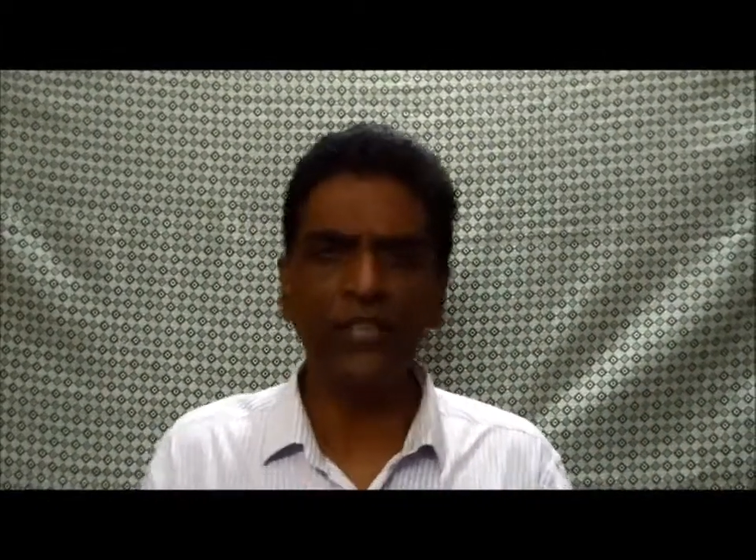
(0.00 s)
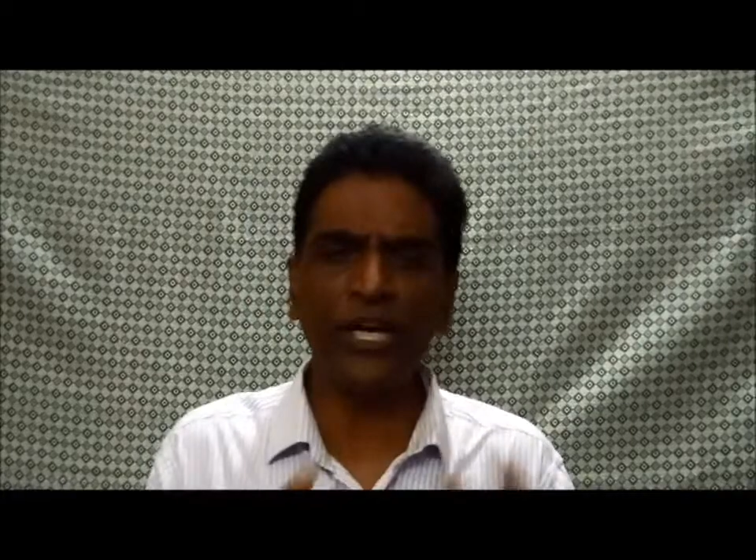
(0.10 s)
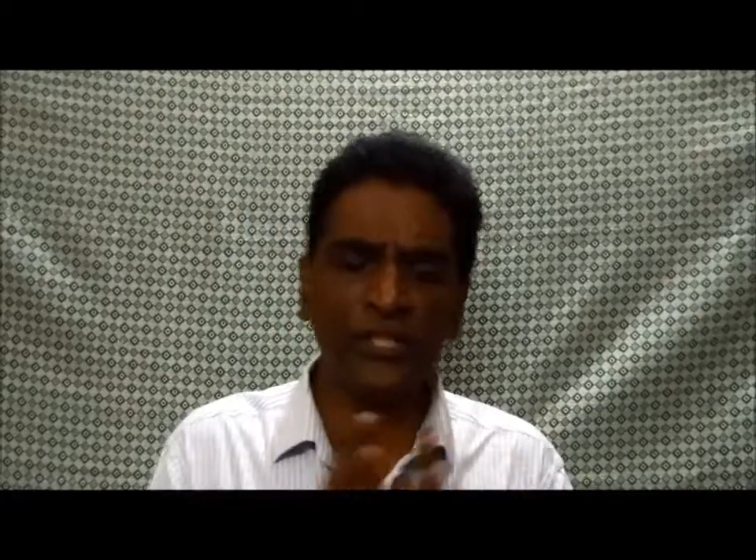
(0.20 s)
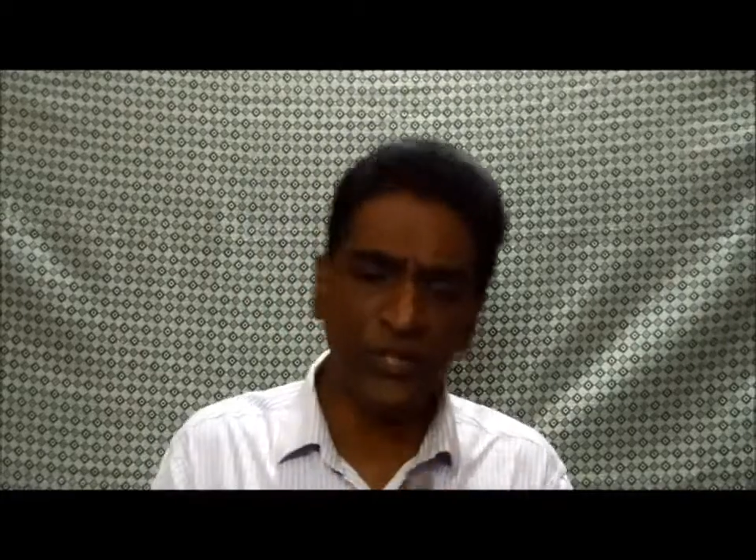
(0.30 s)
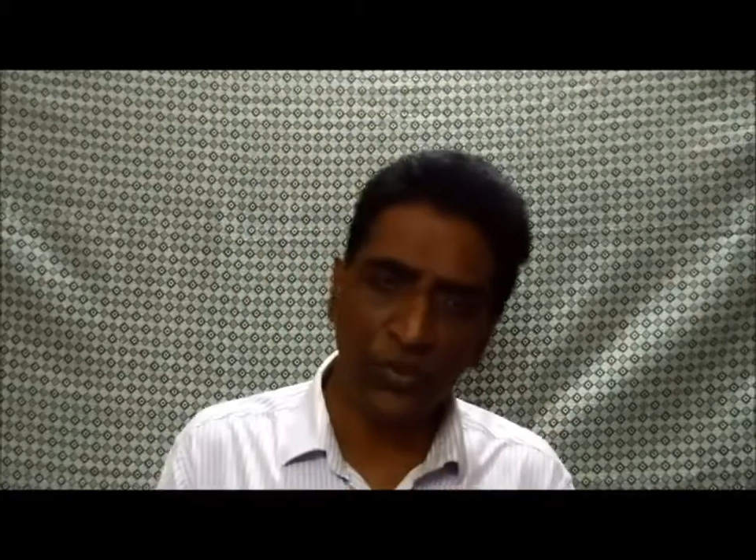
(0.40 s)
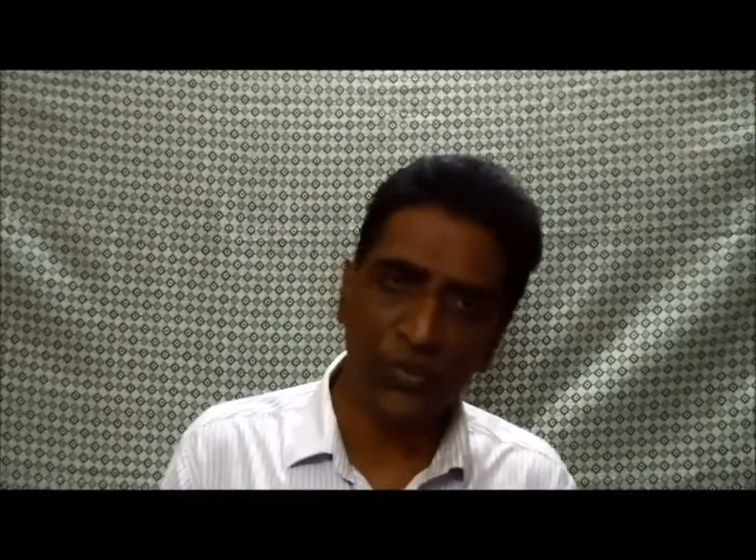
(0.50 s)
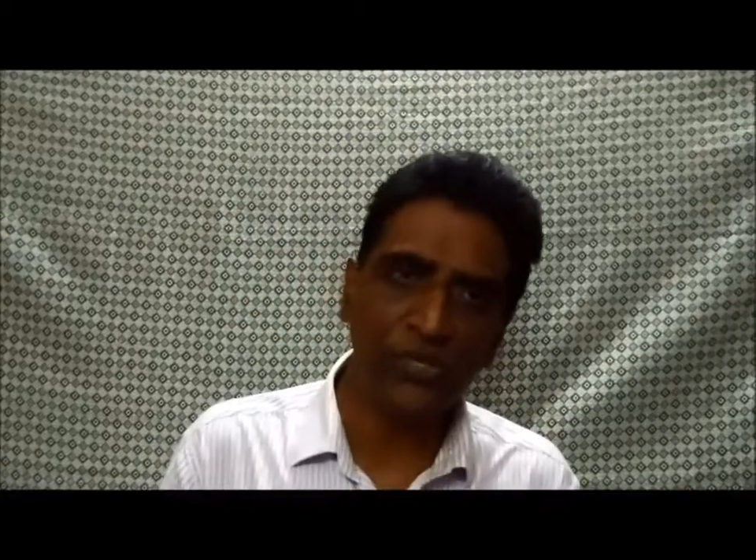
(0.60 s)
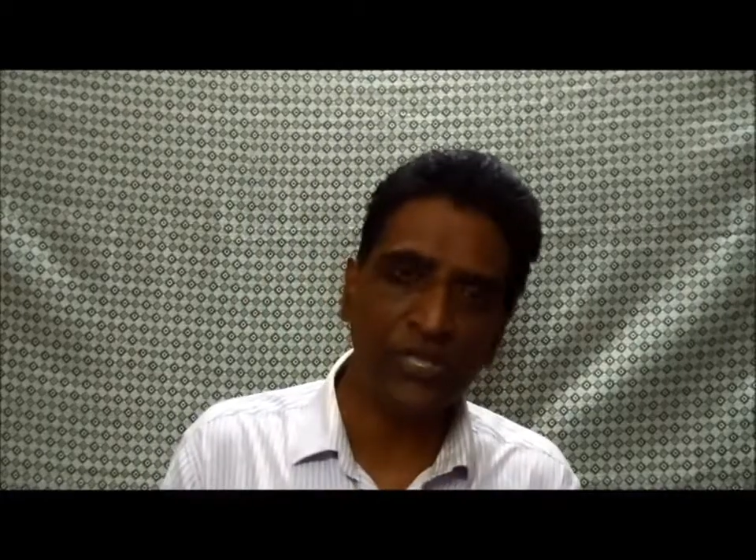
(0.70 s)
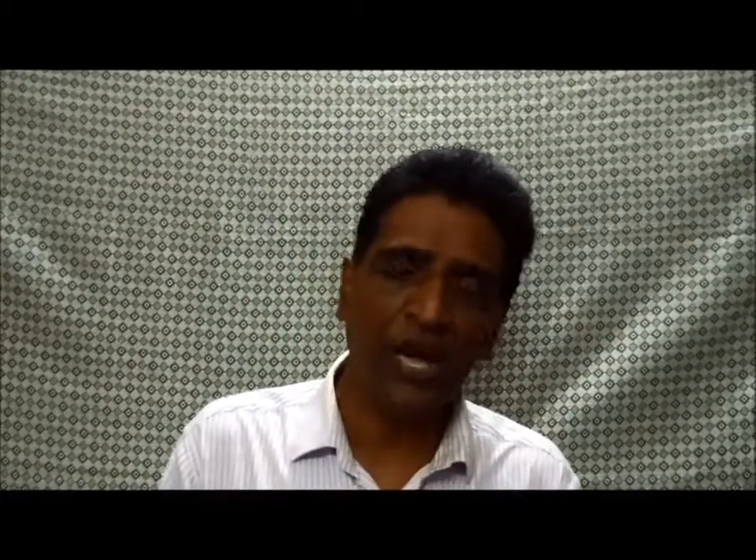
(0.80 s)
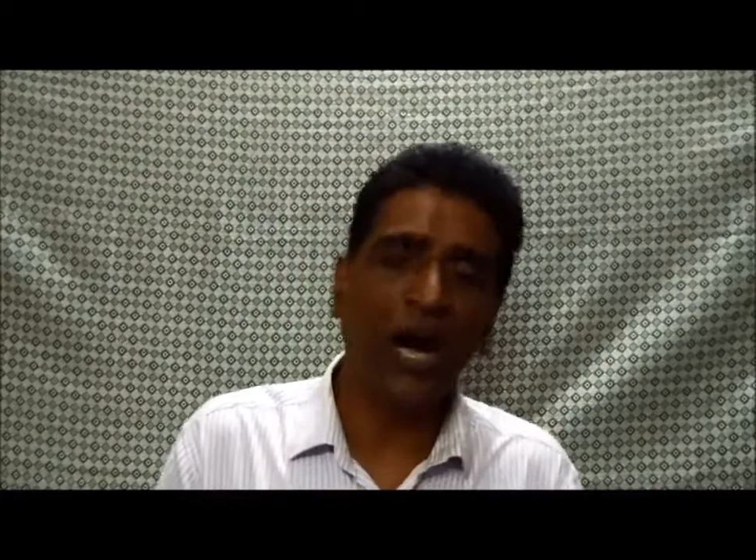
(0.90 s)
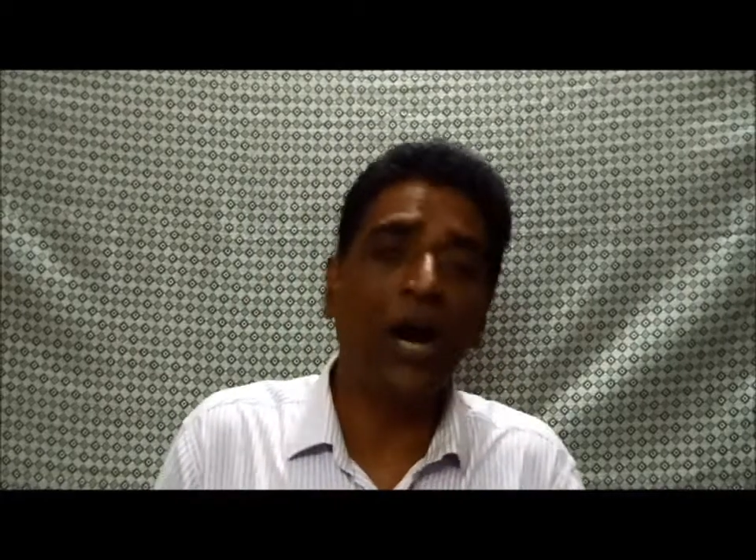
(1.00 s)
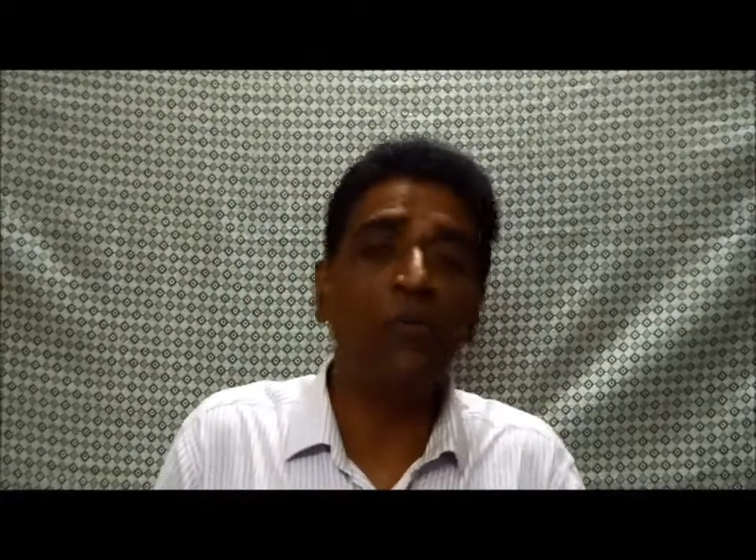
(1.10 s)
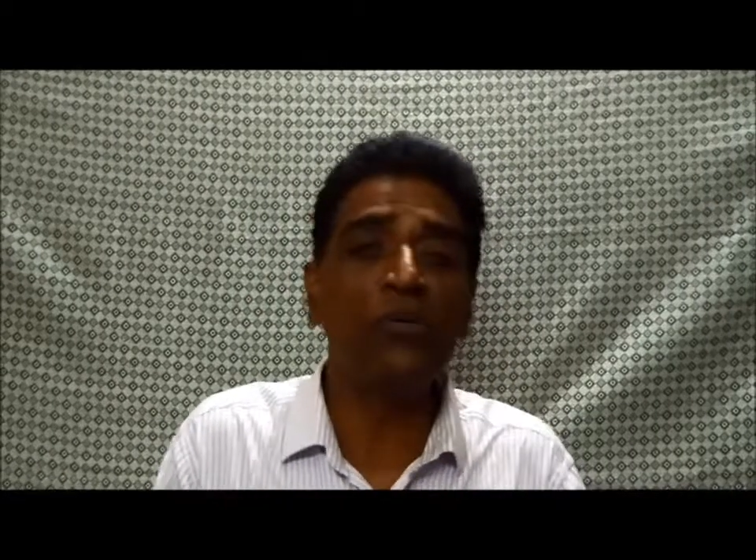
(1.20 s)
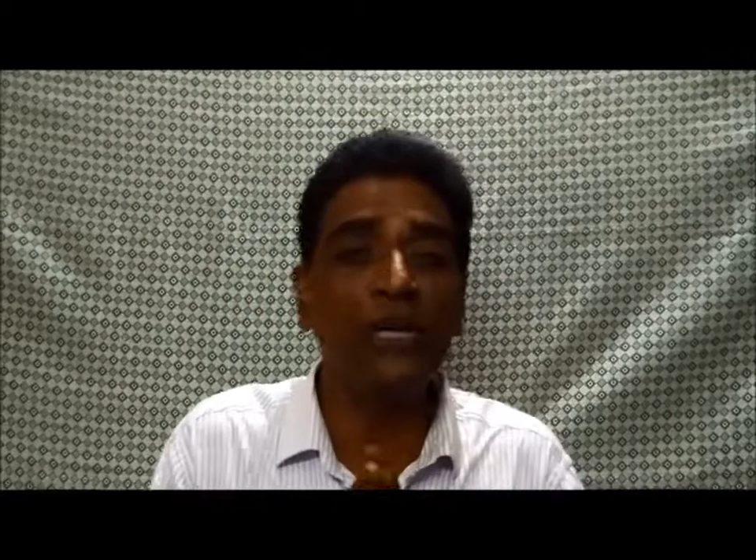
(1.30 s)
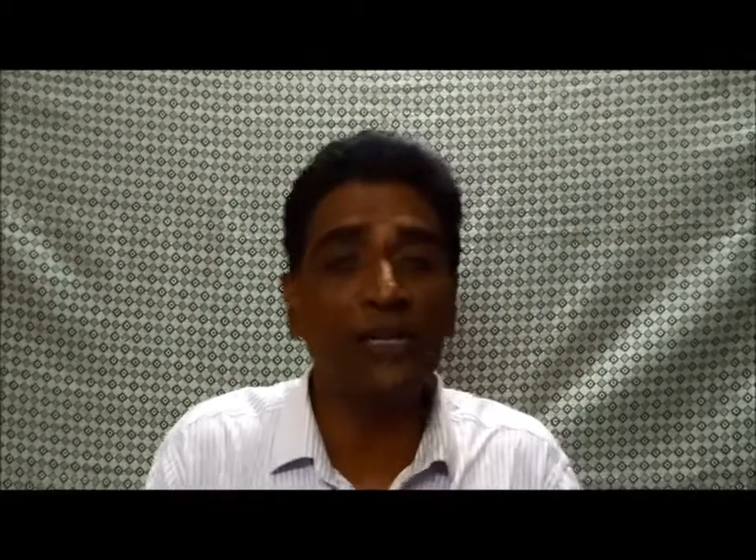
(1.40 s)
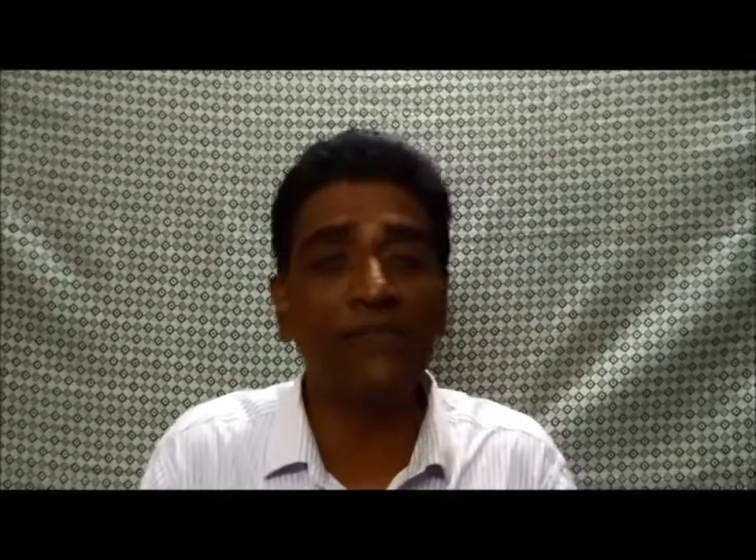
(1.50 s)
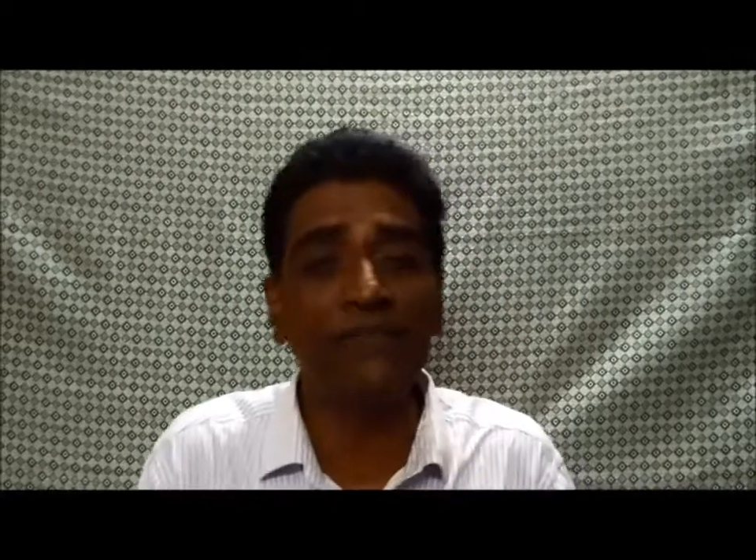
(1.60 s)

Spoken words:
That shows how little